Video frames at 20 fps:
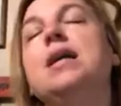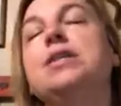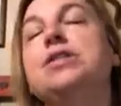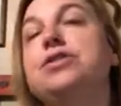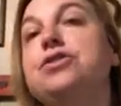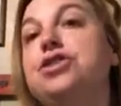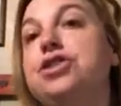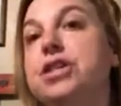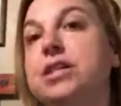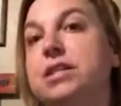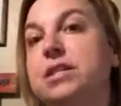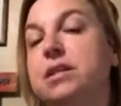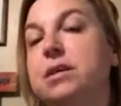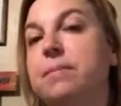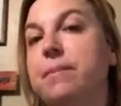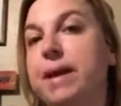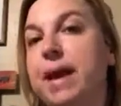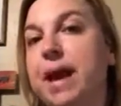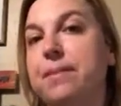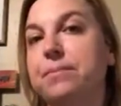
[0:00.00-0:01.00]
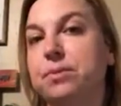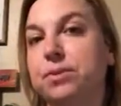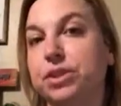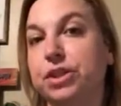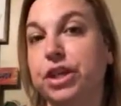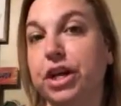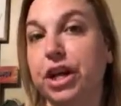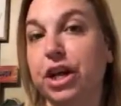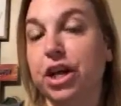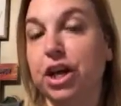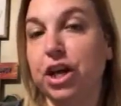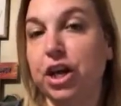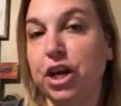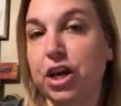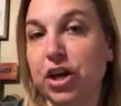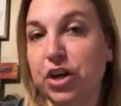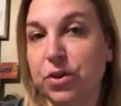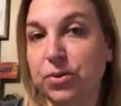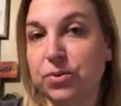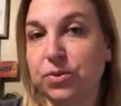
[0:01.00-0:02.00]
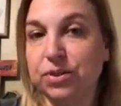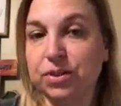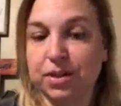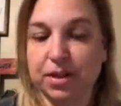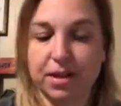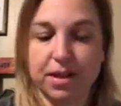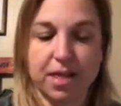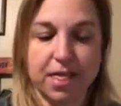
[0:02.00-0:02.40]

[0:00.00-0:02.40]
so just to be able to use